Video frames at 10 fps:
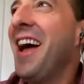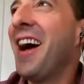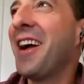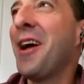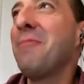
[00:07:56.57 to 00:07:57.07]

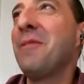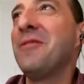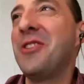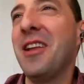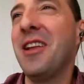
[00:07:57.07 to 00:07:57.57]
a cup
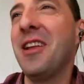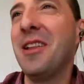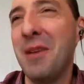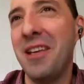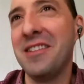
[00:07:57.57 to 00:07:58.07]
of
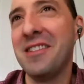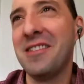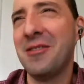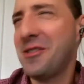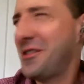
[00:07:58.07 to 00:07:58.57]
jelly
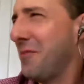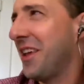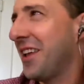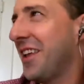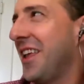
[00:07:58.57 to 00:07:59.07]
beans or
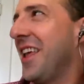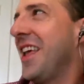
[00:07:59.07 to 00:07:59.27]
something,